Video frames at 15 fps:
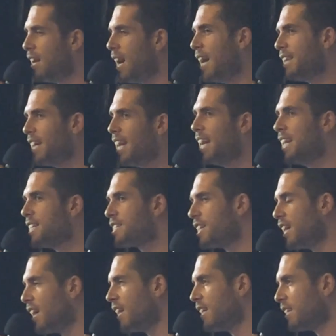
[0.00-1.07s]
and the
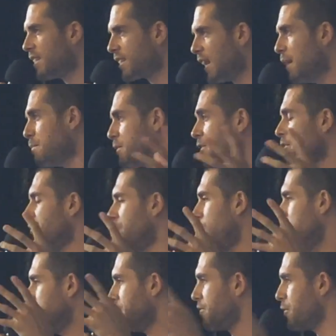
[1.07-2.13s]
answer comes in the
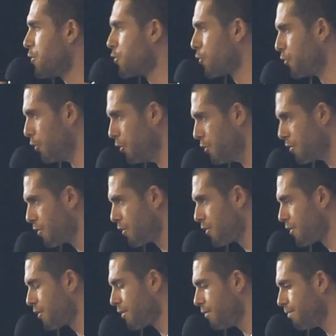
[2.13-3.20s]
form of the truth.